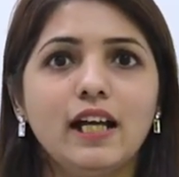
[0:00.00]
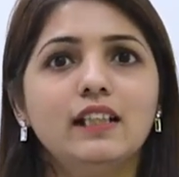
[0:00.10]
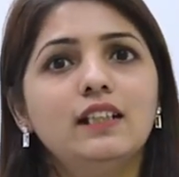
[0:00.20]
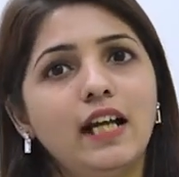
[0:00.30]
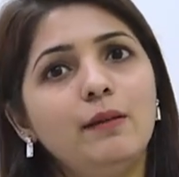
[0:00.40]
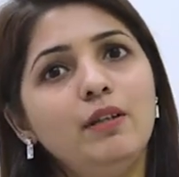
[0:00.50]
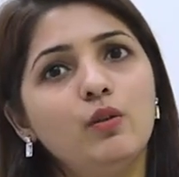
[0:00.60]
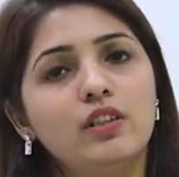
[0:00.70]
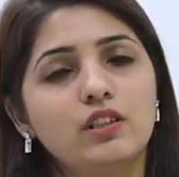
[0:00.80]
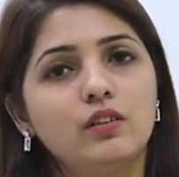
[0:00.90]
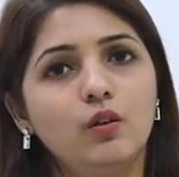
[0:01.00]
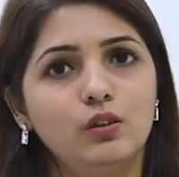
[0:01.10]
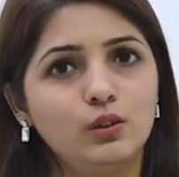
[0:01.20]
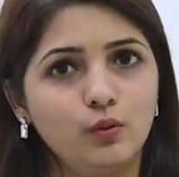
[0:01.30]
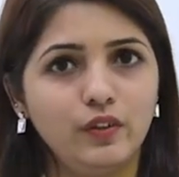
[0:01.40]
and the time duration
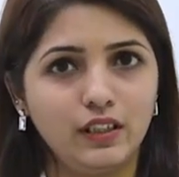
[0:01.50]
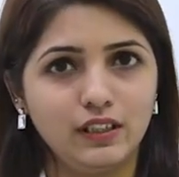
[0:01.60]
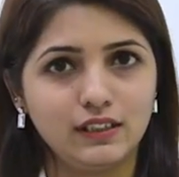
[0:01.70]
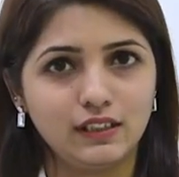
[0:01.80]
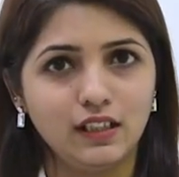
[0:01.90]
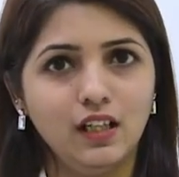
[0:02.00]
also varies.